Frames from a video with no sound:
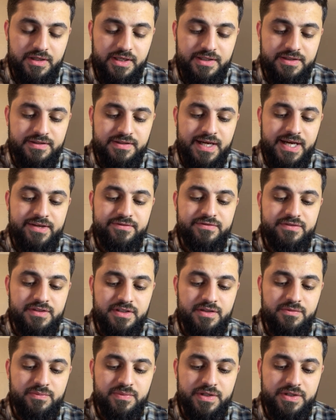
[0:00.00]
and dive
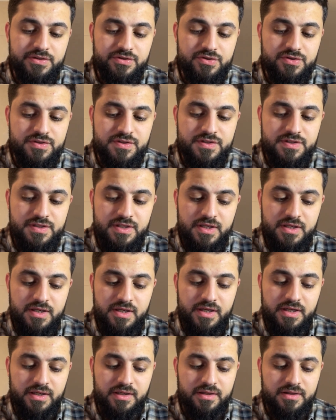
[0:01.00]
deeper into
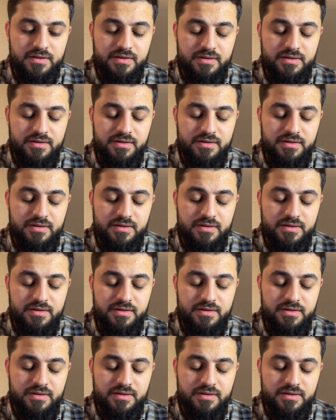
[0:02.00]
seeing